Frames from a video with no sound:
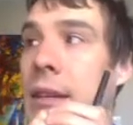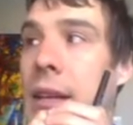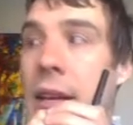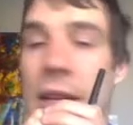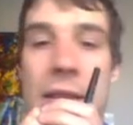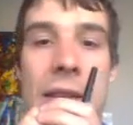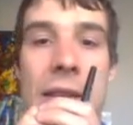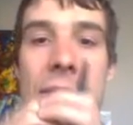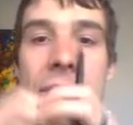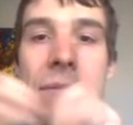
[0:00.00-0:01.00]

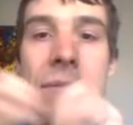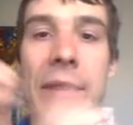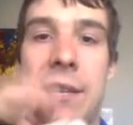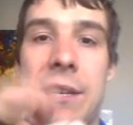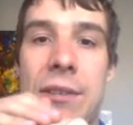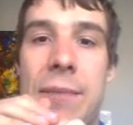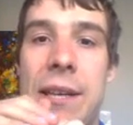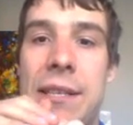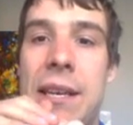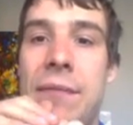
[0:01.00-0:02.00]
that was where the extra
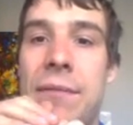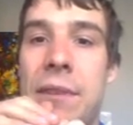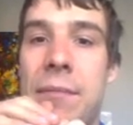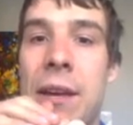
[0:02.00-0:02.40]
mass came from.